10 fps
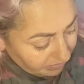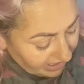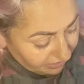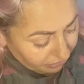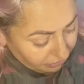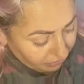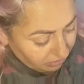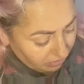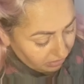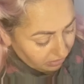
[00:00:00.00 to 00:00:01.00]
Splash.
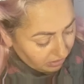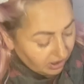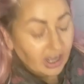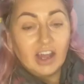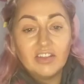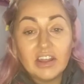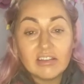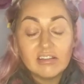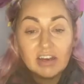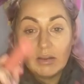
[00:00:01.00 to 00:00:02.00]
Ah, that's
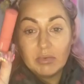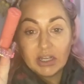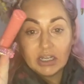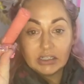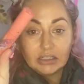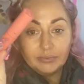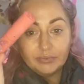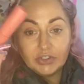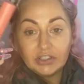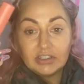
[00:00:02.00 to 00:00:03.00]
the name of the colour.
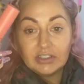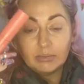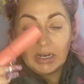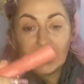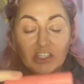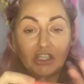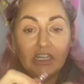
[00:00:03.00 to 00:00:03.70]
This is Splash.